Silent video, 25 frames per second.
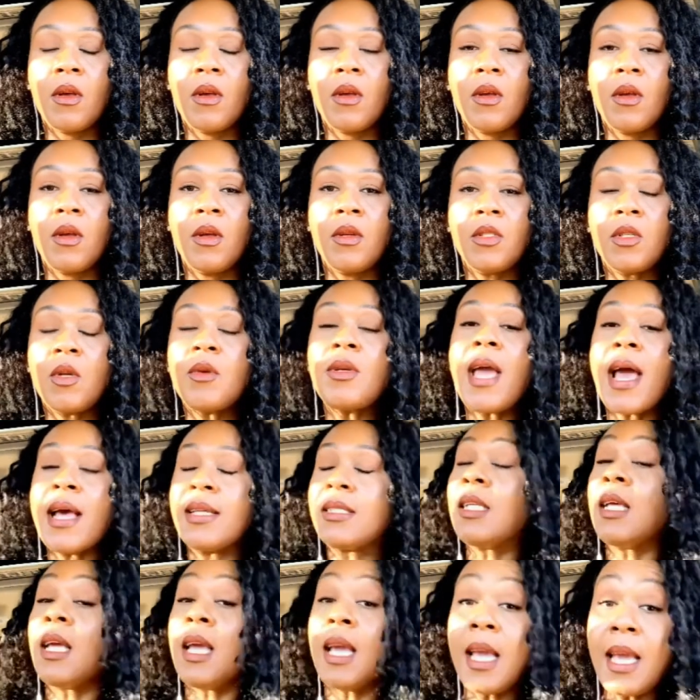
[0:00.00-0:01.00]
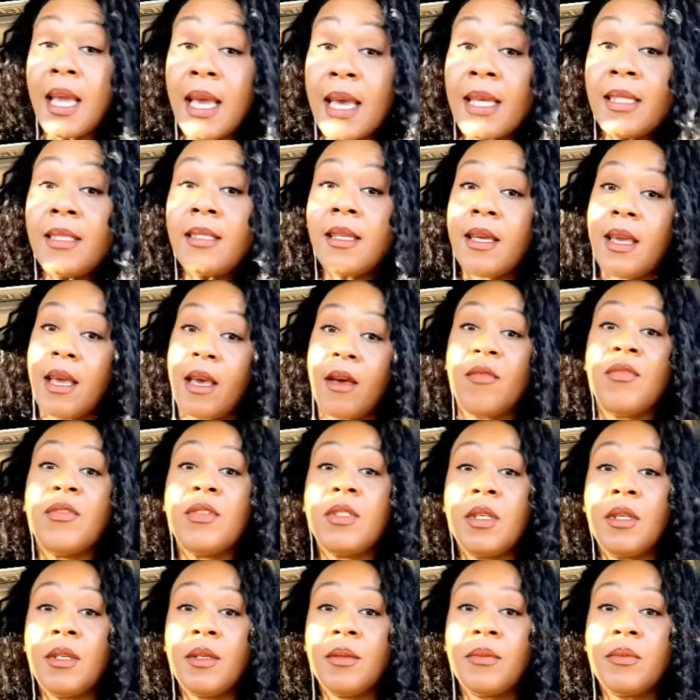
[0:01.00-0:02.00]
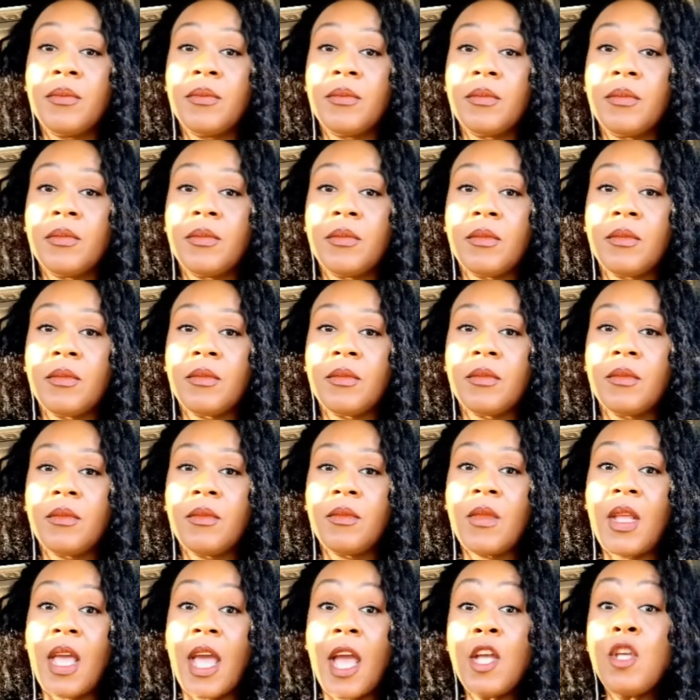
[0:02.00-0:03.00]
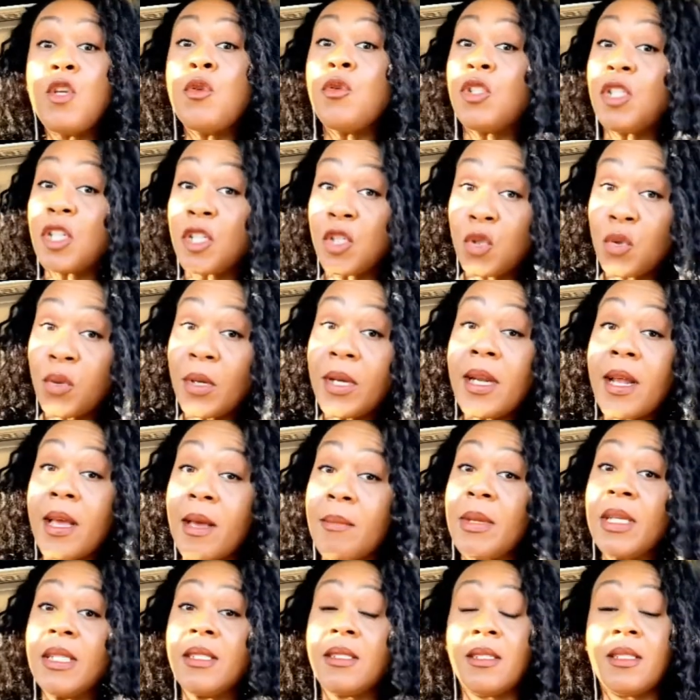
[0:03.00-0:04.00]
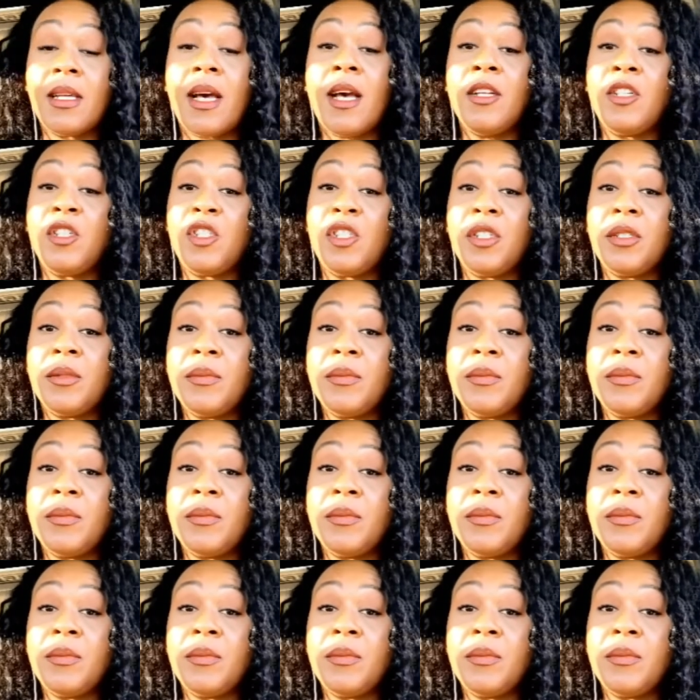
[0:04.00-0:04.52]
So yes, he is a gift, and you should treat him as such.